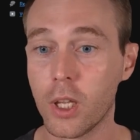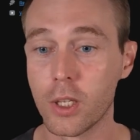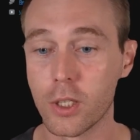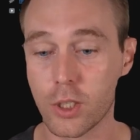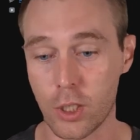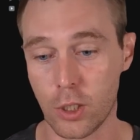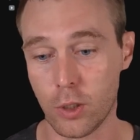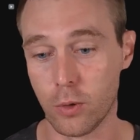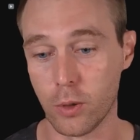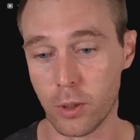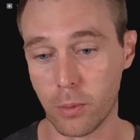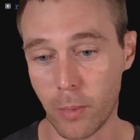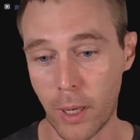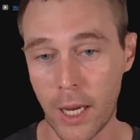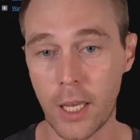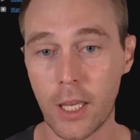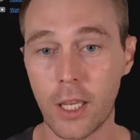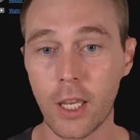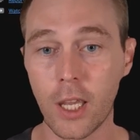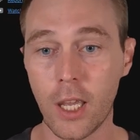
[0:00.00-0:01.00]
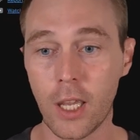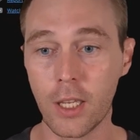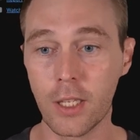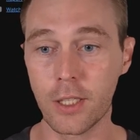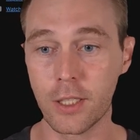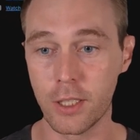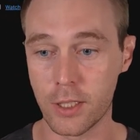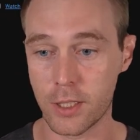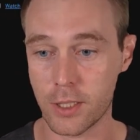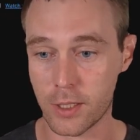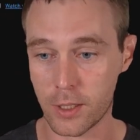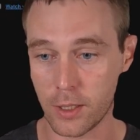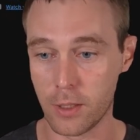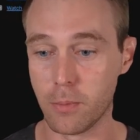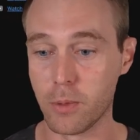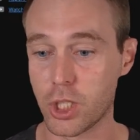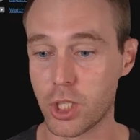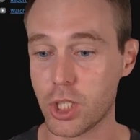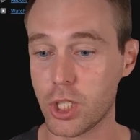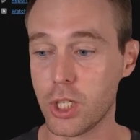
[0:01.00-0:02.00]
So in my case, it's the
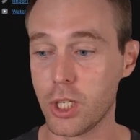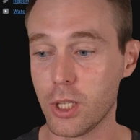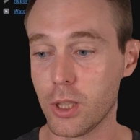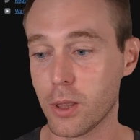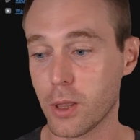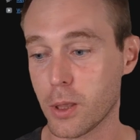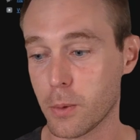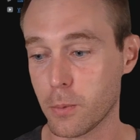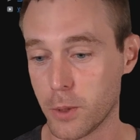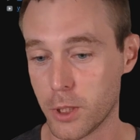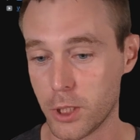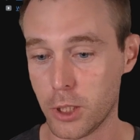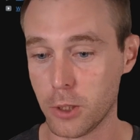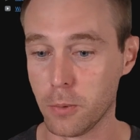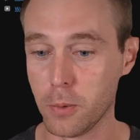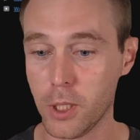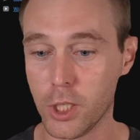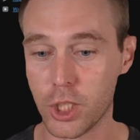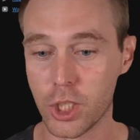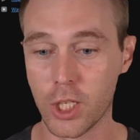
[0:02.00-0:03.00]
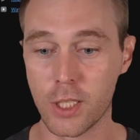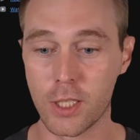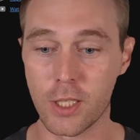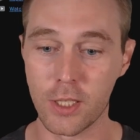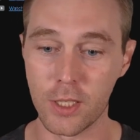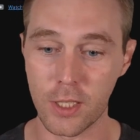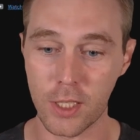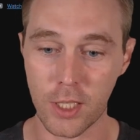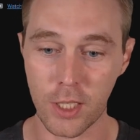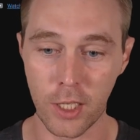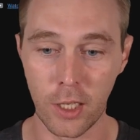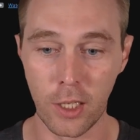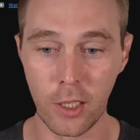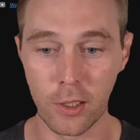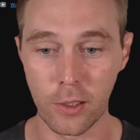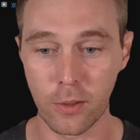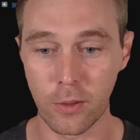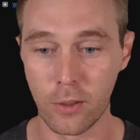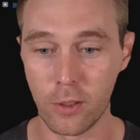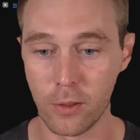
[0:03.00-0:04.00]
machine where we just
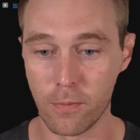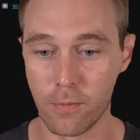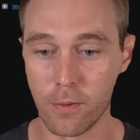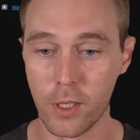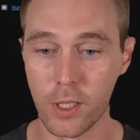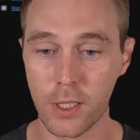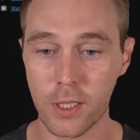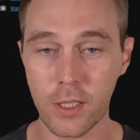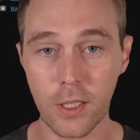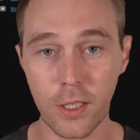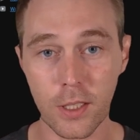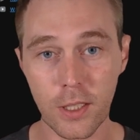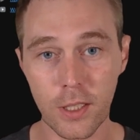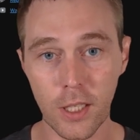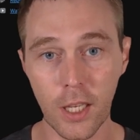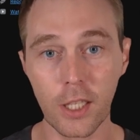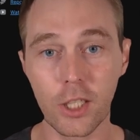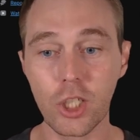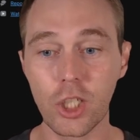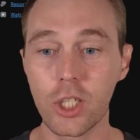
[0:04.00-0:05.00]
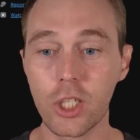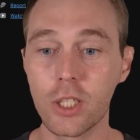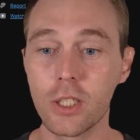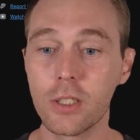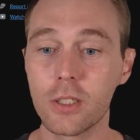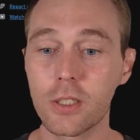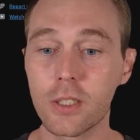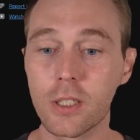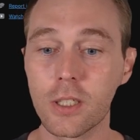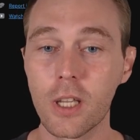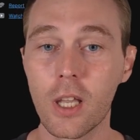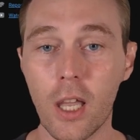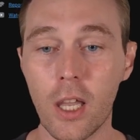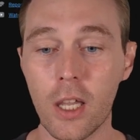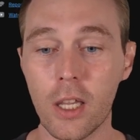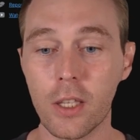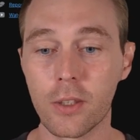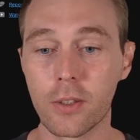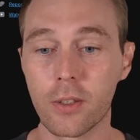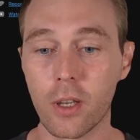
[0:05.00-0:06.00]
installed all these extensions
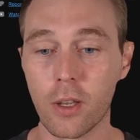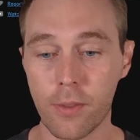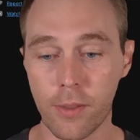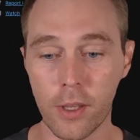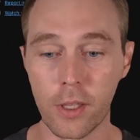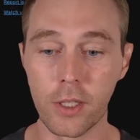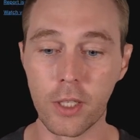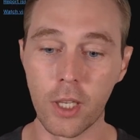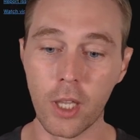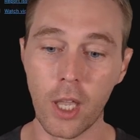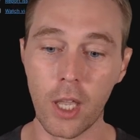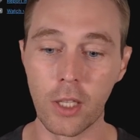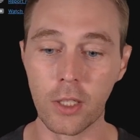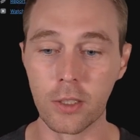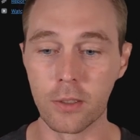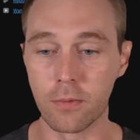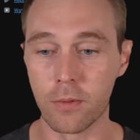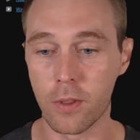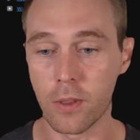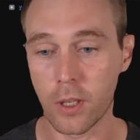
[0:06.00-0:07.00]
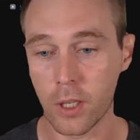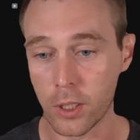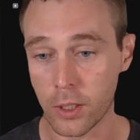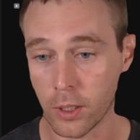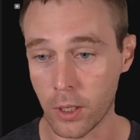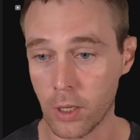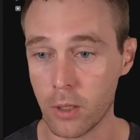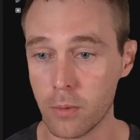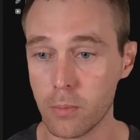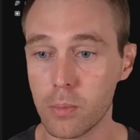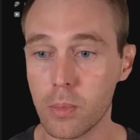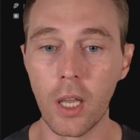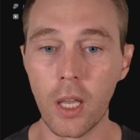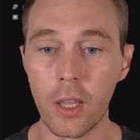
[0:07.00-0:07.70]
and authenticated with GitHub.